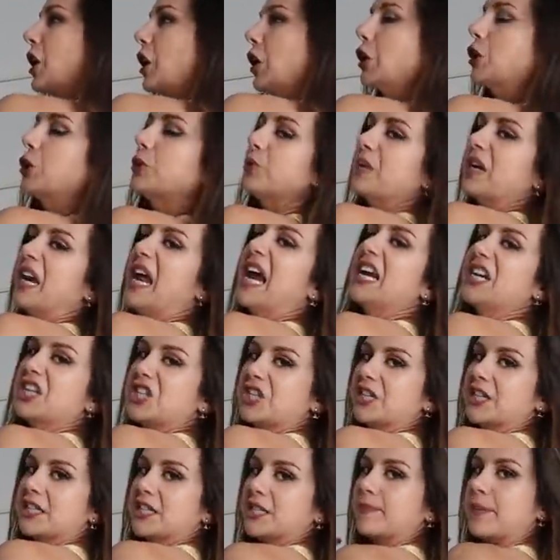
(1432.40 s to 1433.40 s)
glute
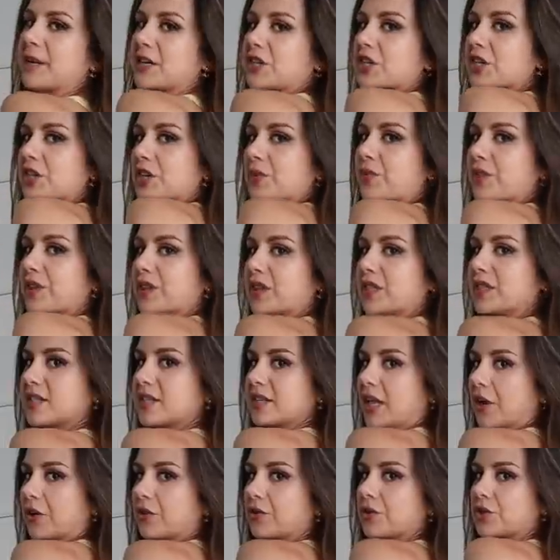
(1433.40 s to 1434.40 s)
nation, especially with the
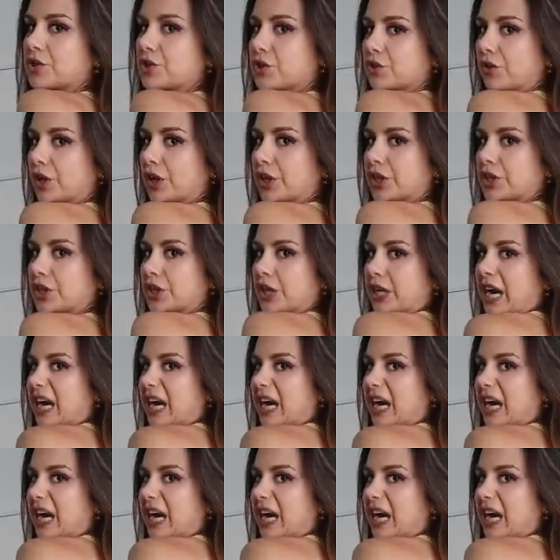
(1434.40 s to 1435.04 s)
subtle scrunch.